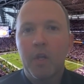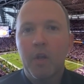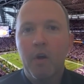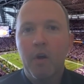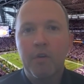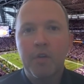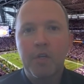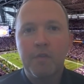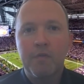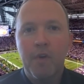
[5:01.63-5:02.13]

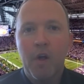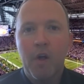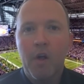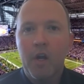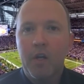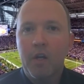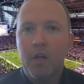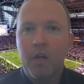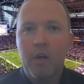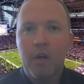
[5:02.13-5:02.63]
It just felt
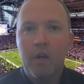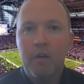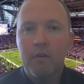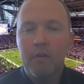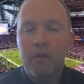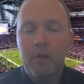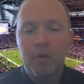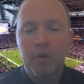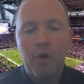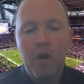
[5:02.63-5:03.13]
like
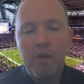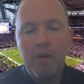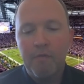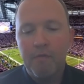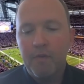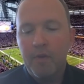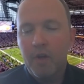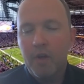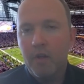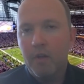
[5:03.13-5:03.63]
a great
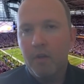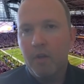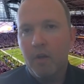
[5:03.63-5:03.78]
fit and